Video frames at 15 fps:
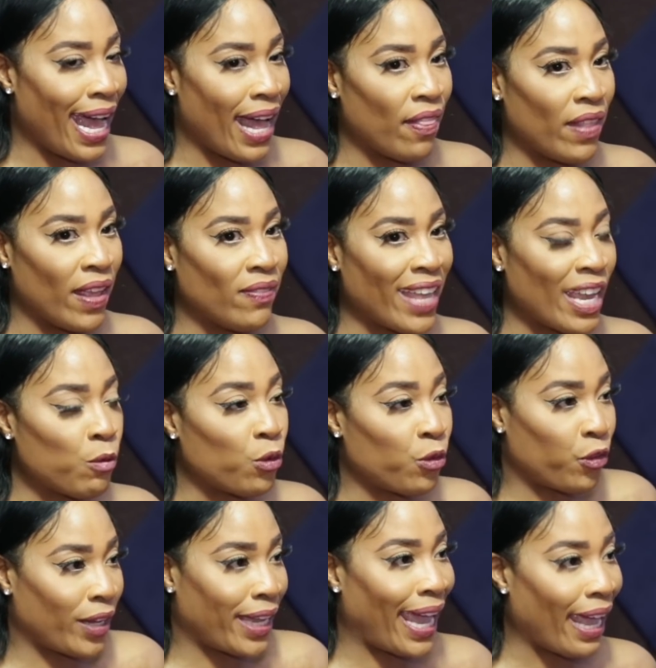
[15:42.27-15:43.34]
and then they will
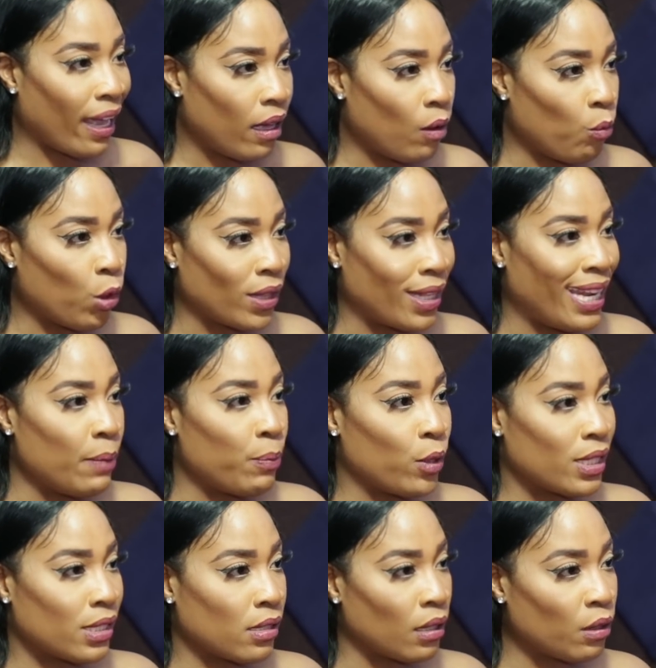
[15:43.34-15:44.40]
forget what the
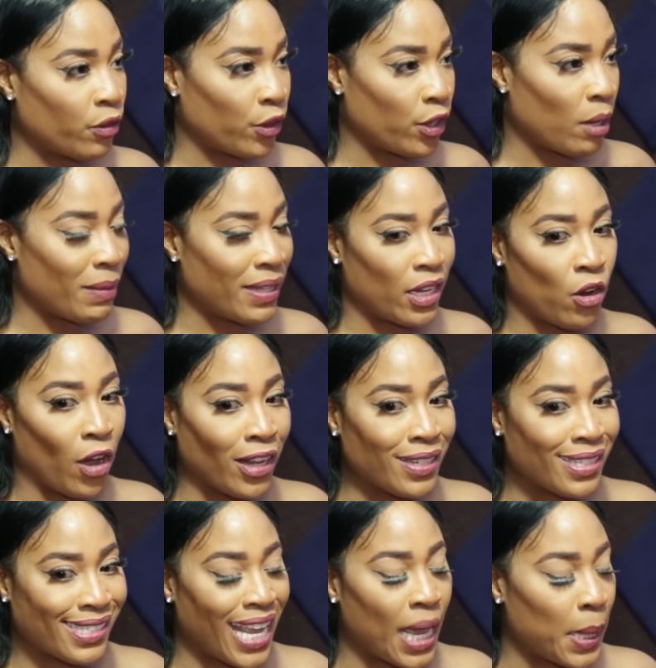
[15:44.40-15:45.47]
label has done for them, and they don't
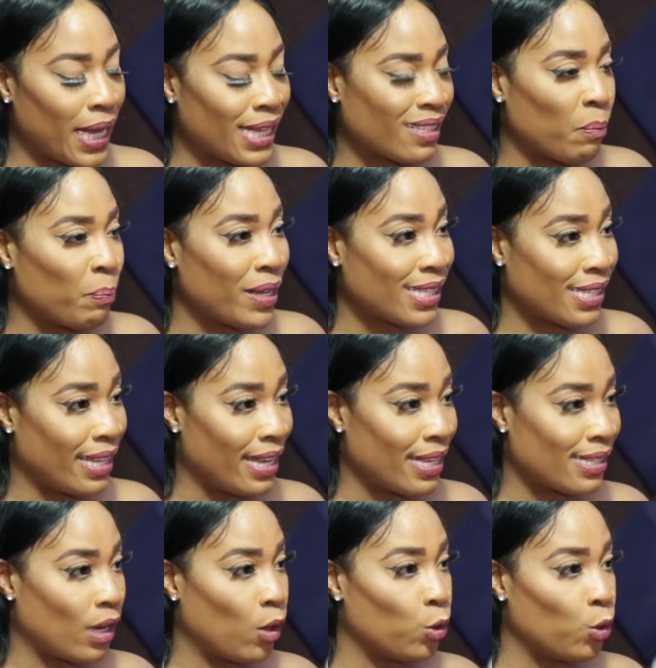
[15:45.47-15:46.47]
understand that it's a business.